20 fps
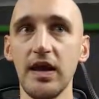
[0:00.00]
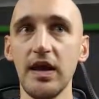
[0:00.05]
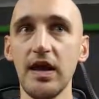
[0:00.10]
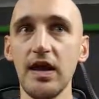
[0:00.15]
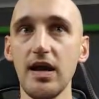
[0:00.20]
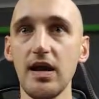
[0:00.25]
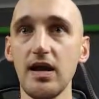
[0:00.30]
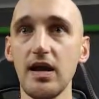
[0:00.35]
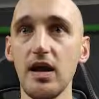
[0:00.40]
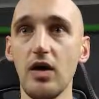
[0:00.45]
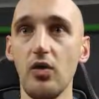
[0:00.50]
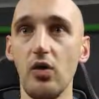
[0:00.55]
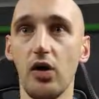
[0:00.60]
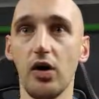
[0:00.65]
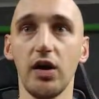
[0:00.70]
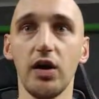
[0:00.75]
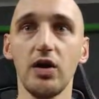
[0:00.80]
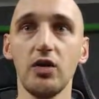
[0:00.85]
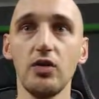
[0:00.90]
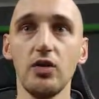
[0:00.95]
and our
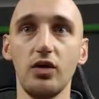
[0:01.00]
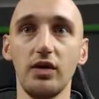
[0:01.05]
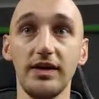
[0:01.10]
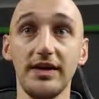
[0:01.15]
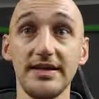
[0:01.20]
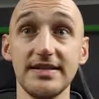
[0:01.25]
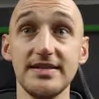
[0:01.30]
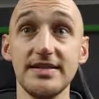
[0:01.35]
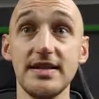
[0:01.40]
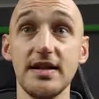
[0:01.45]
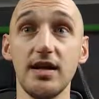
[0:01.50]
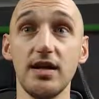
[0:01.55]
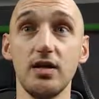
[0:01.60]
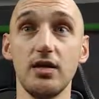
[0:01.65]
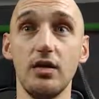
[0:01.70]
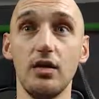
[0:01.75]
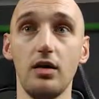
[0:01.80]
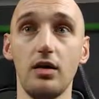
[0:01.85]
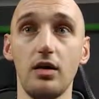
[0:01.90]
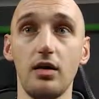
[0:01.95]
hero is
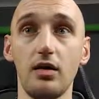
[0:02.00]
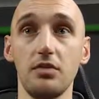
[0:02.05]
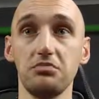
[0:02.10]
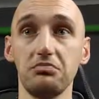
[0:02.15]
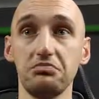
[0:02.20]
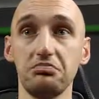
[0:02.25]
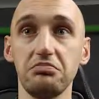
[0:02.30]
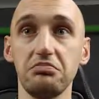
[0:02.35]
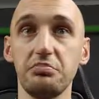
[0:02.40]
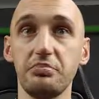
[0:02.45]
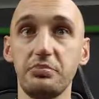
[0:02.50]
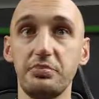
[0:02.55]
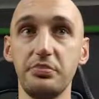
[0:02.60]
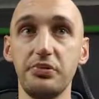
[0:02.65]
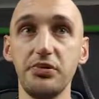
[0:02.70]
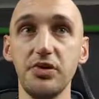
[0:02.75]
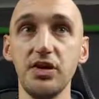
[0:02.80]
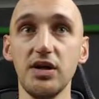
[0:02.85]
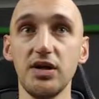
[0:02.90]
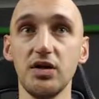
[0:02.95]
sitting on a
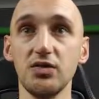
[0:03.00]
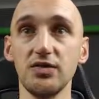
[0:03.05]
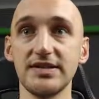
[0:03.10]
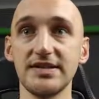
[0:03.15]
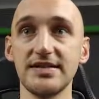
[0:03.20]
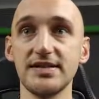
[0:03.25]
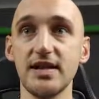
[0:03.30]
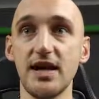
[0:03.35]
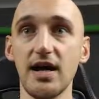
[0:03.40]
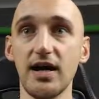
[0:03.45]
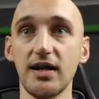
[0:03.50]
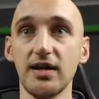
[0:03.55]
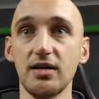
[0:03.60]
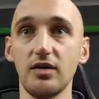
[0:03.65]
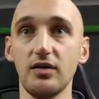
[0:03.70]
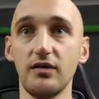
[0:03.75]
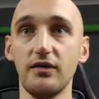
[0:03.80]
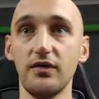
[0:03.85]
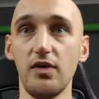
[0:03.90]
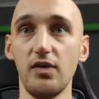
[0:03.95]
pretty good stack
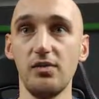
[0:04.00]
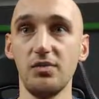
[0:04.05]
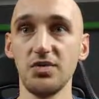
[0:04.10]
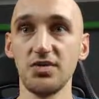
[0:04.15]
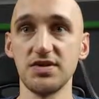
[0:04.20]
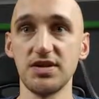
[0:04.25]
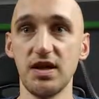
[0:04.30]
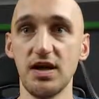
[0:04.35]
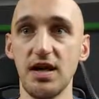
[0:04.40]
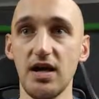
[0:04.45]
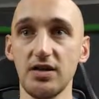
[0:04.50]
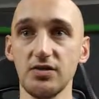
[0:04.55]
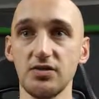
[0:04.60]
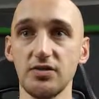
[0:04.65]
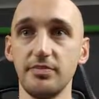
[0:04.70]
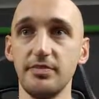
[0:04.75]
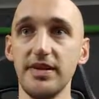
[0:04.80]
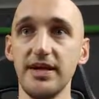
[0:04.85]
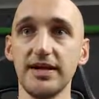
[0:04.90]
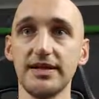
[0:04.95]
of almost
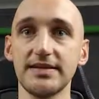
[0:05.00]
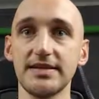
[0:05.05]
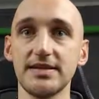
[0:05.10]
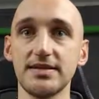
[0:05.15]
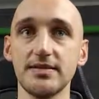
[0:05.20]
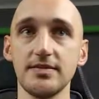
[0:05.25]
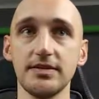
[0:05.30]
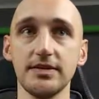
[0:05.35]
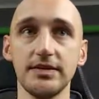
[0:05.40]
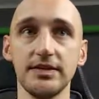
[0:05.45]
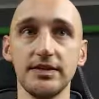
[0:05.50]
100 bigs.